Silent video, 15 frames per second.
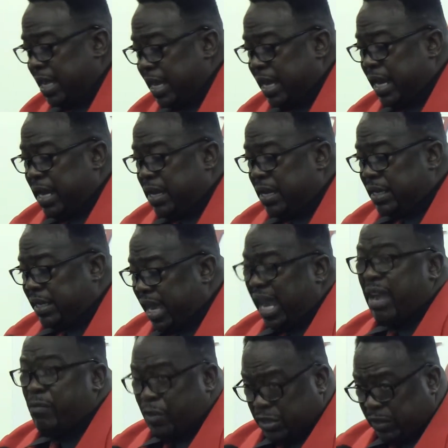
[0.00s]
and
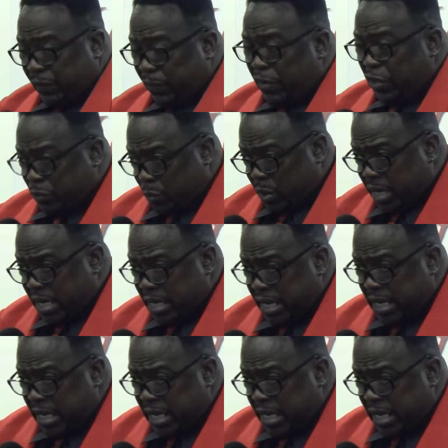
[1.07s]
Cain was the first one,